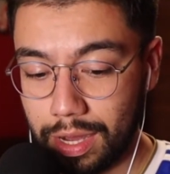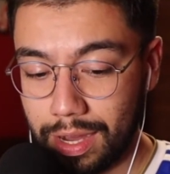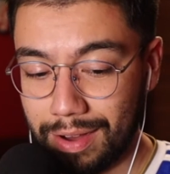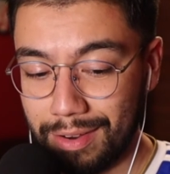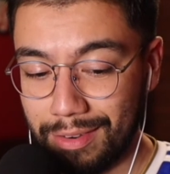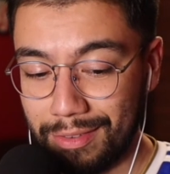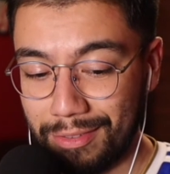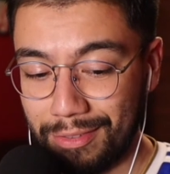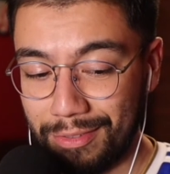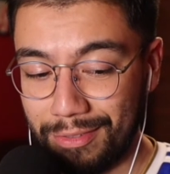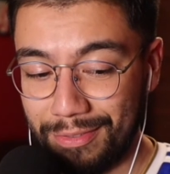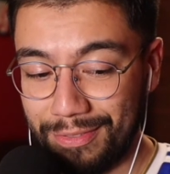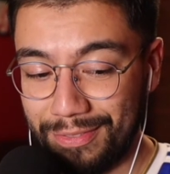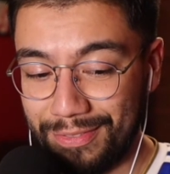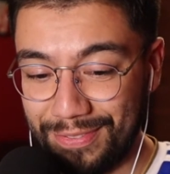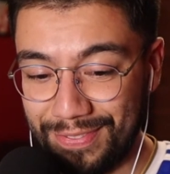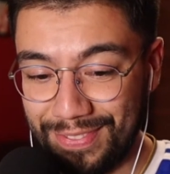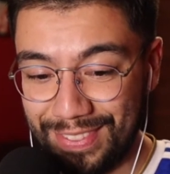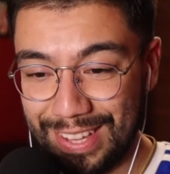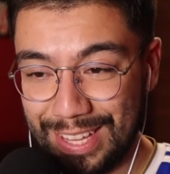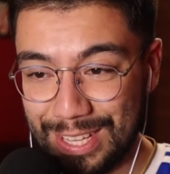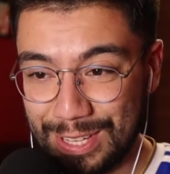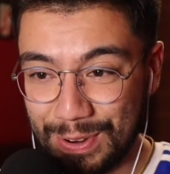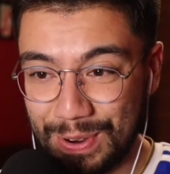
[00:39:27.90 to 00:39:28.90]

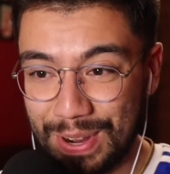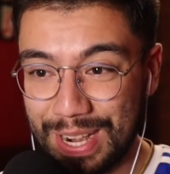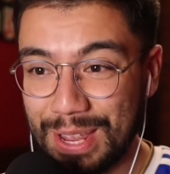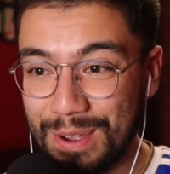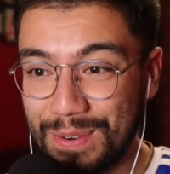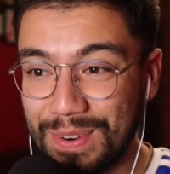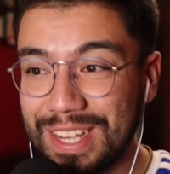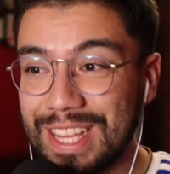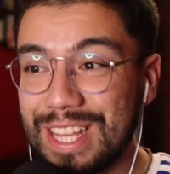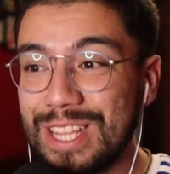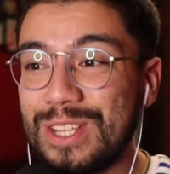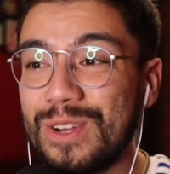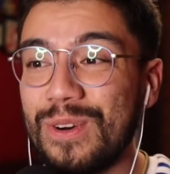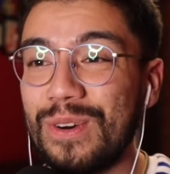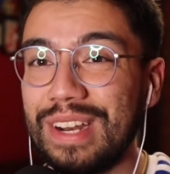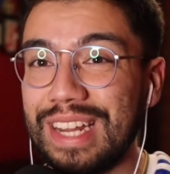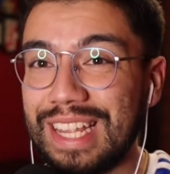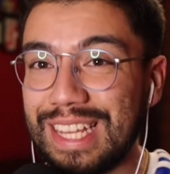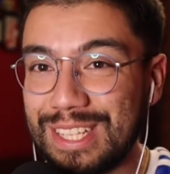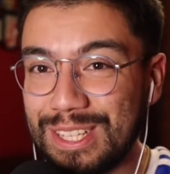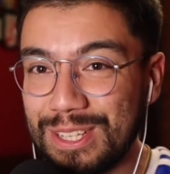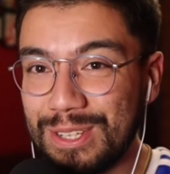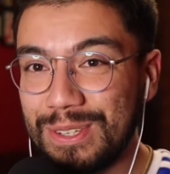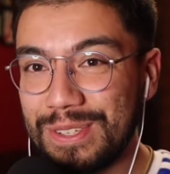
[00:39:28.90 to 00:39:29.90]
the
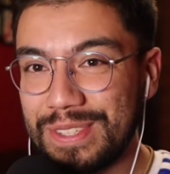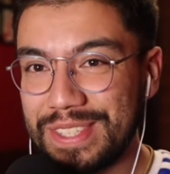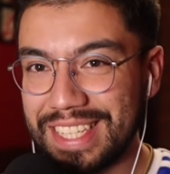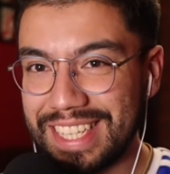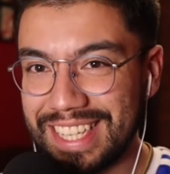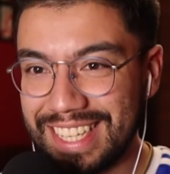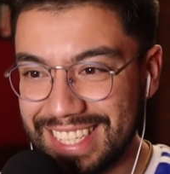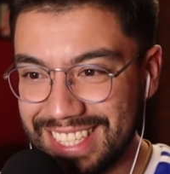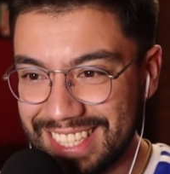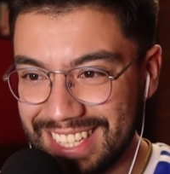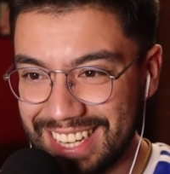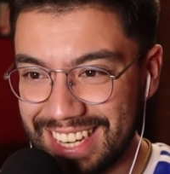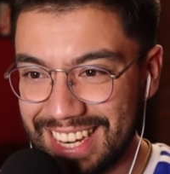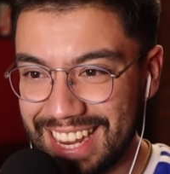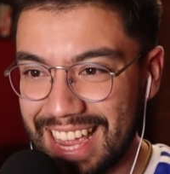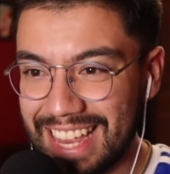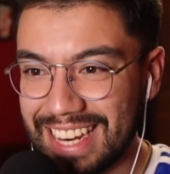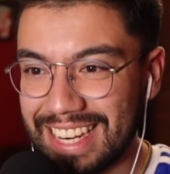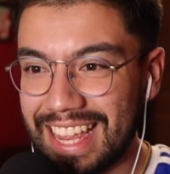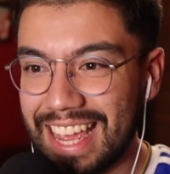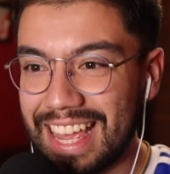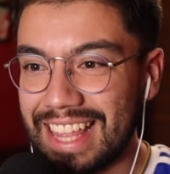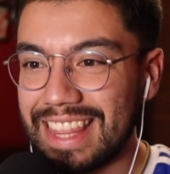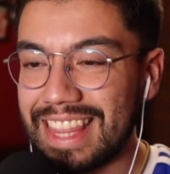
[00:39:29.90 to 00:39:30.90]
21-22 season
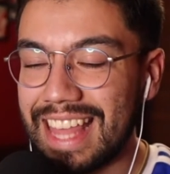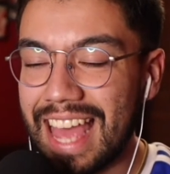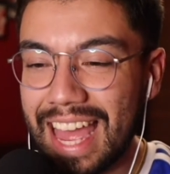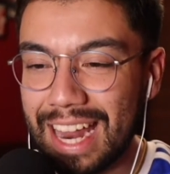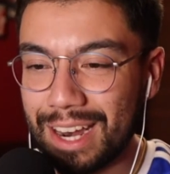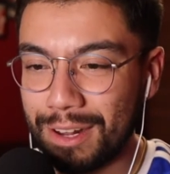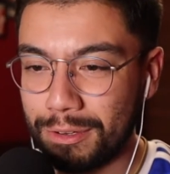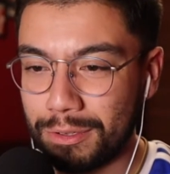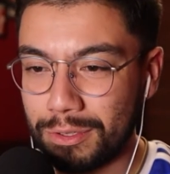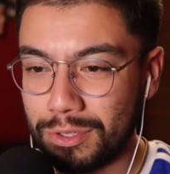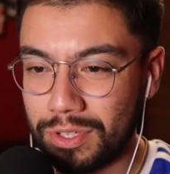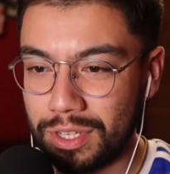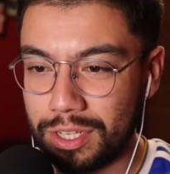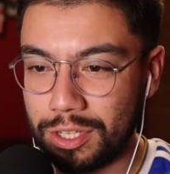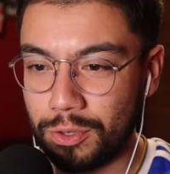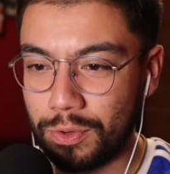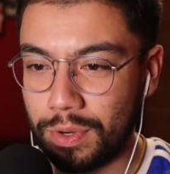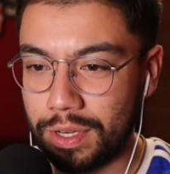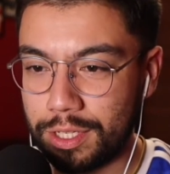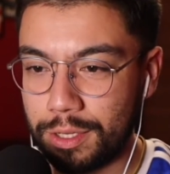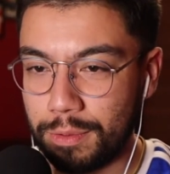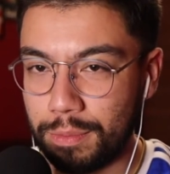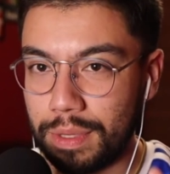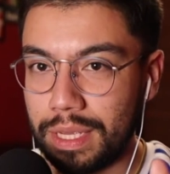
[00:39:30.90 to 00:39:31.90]
and that whole
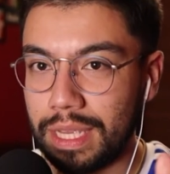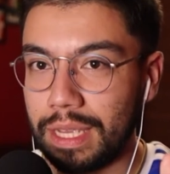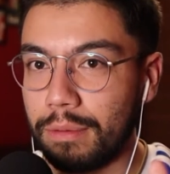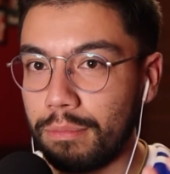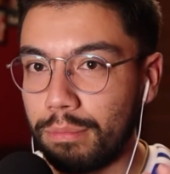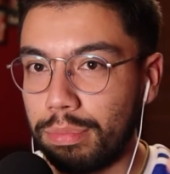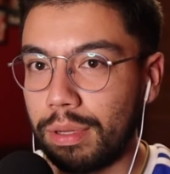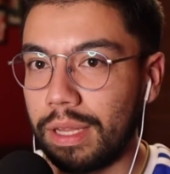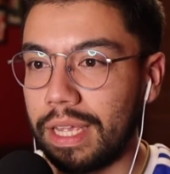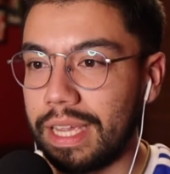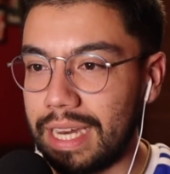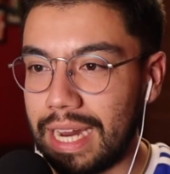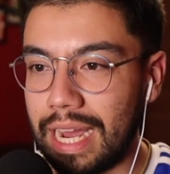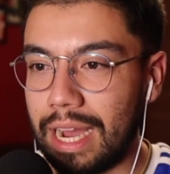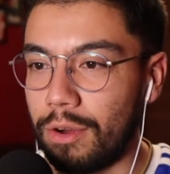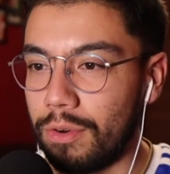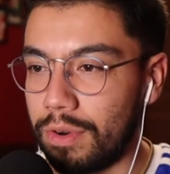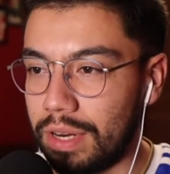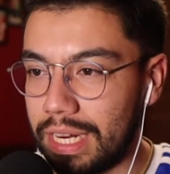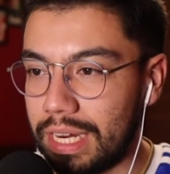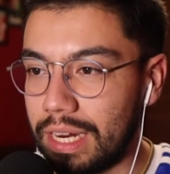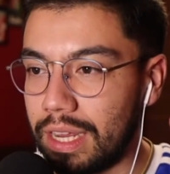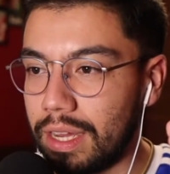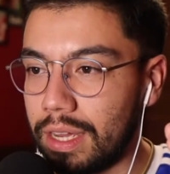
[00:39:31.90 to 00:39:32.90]
situation being played
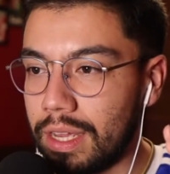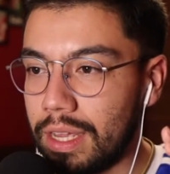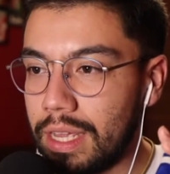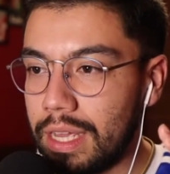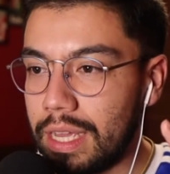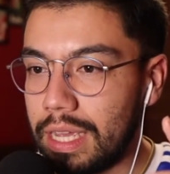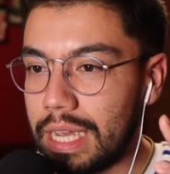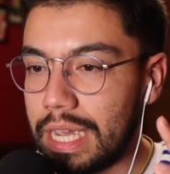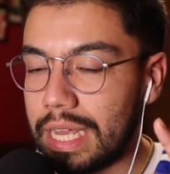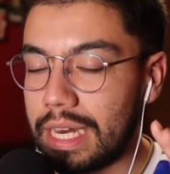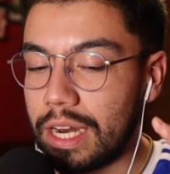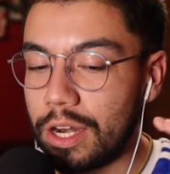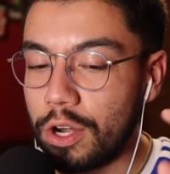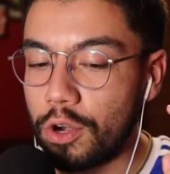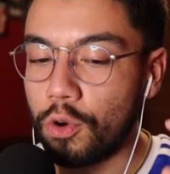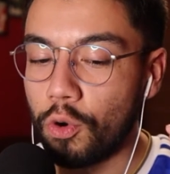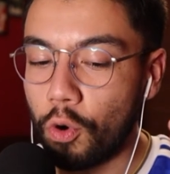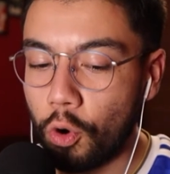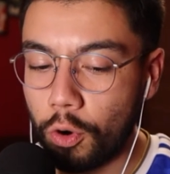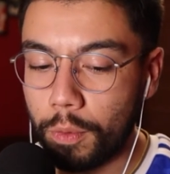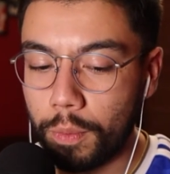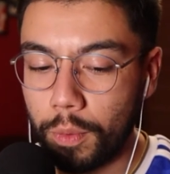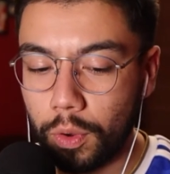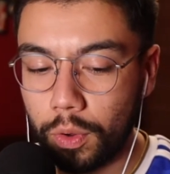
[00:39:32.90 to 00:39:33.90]
out in a
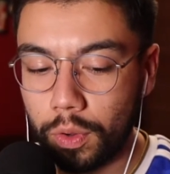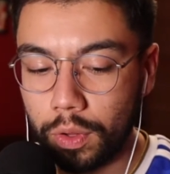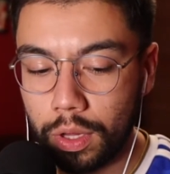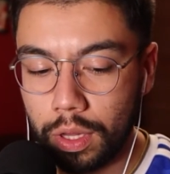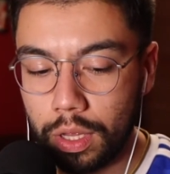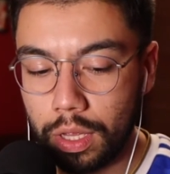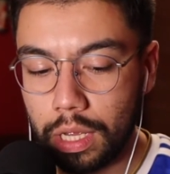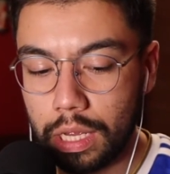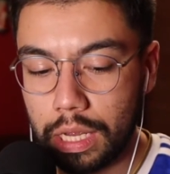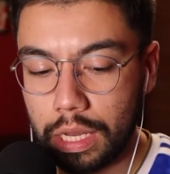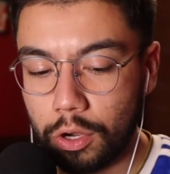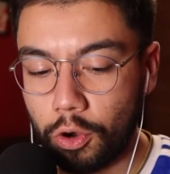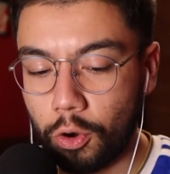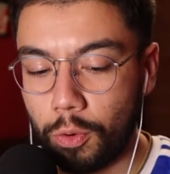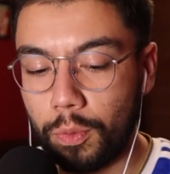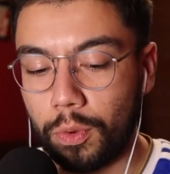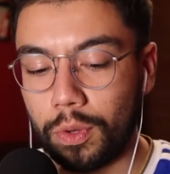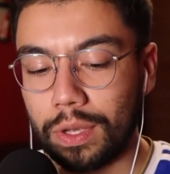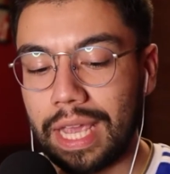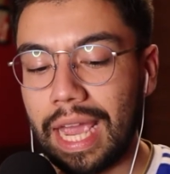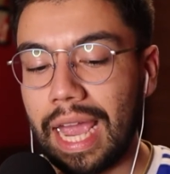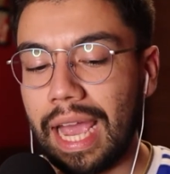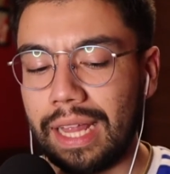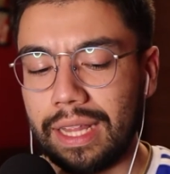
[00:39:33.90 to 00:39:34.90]
normal
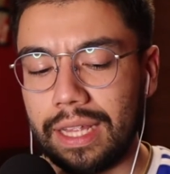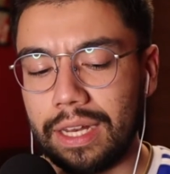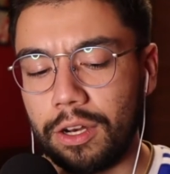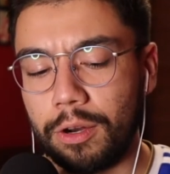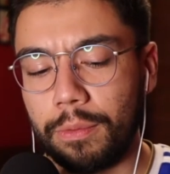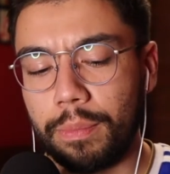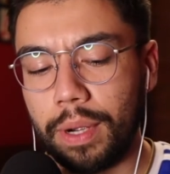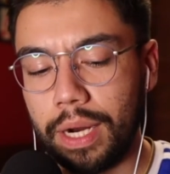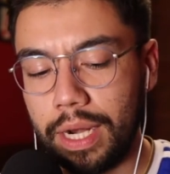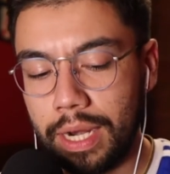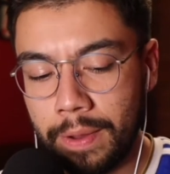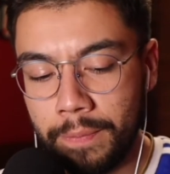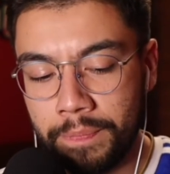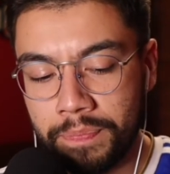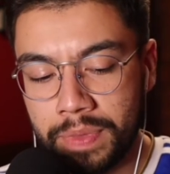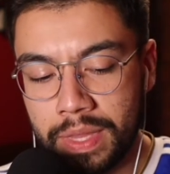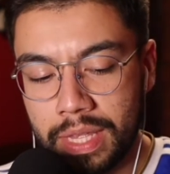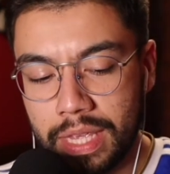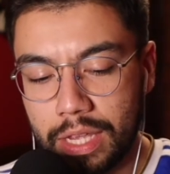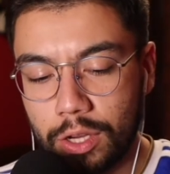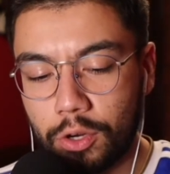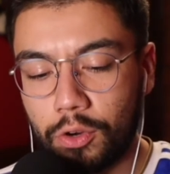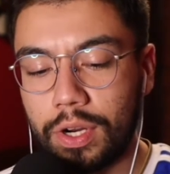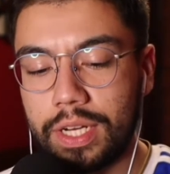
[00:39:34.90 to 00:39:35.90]
calendar. But
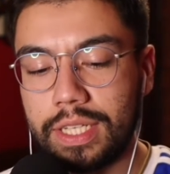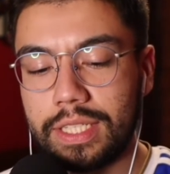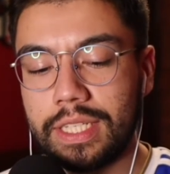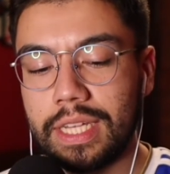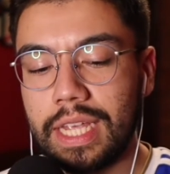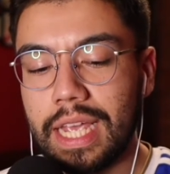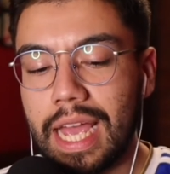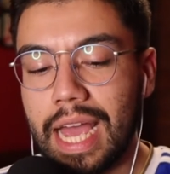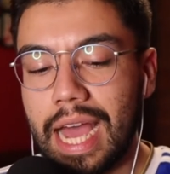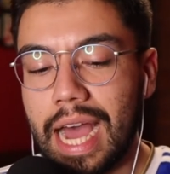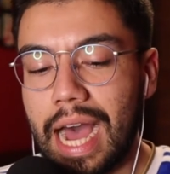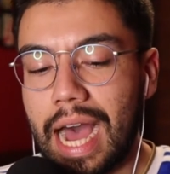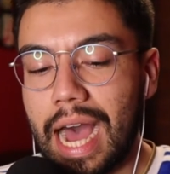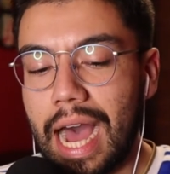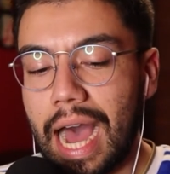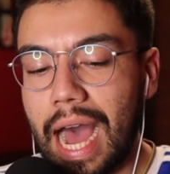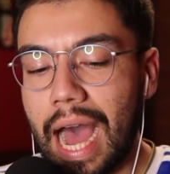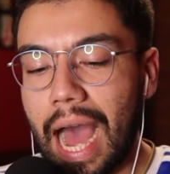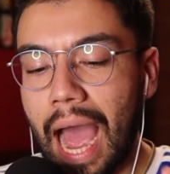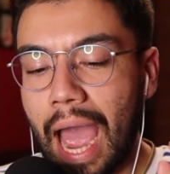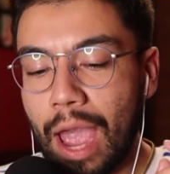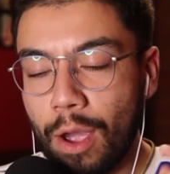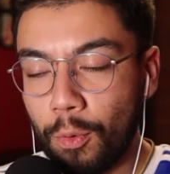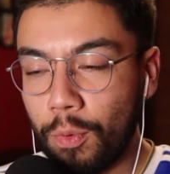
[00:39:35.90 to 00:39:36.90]
Chris,
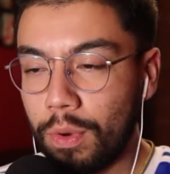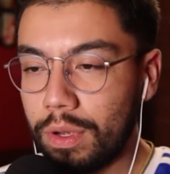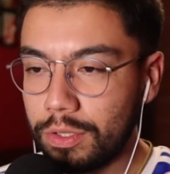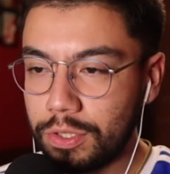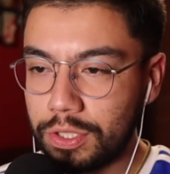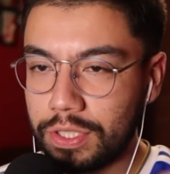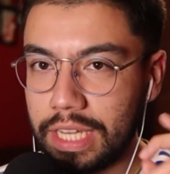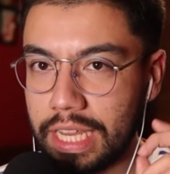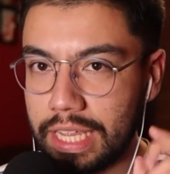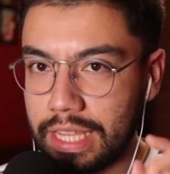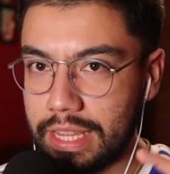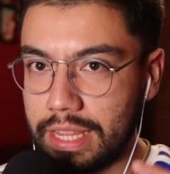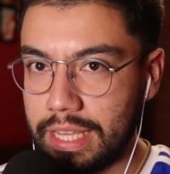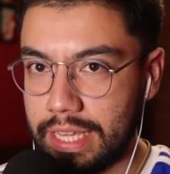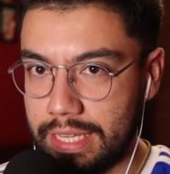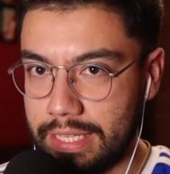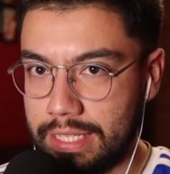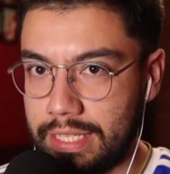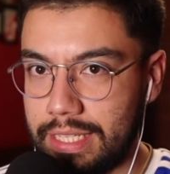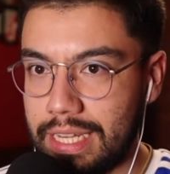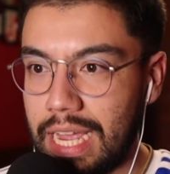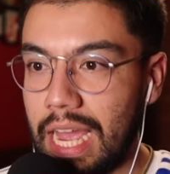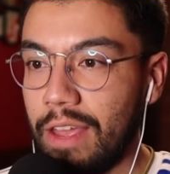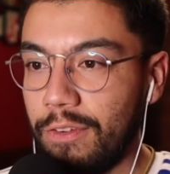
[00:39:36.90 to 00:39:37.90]
I will say
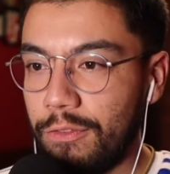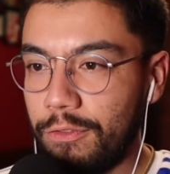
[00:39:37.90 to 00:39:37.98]
this.